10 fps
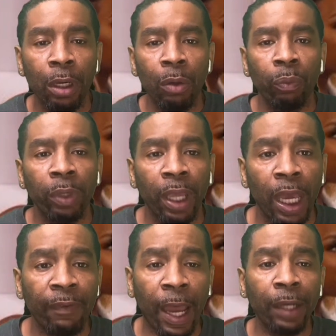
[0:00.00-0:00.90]
would
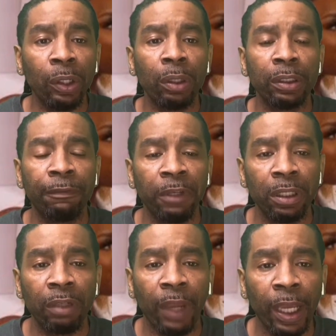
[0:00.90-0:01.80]
have, I know, a
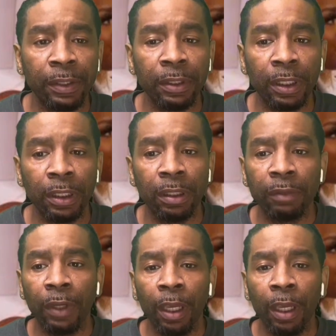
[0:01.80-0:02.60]
definitive answer of,